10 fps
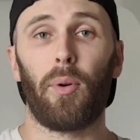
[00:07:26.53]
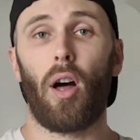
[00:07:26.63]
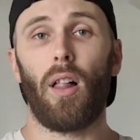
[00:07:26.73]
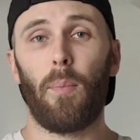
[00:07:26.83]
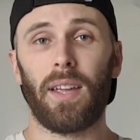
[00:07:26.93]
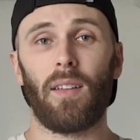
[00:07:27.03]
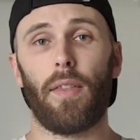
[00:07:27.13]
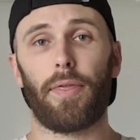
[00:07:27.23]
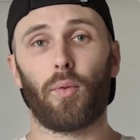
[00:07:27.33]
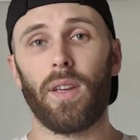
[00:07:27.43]
it all up, again,
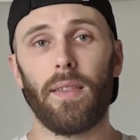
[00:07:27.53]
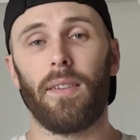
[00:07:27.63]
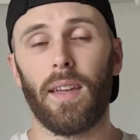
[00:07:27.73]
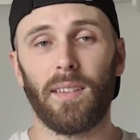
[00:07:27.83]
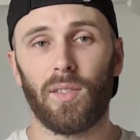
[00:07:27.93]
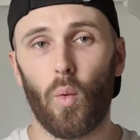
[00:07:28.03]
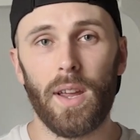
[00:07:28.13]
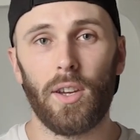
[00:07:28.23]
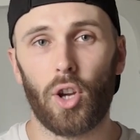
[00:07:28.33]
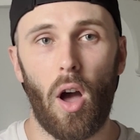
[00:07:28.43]
the three things that
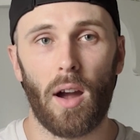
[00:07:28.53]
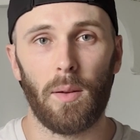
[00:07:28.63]
we talked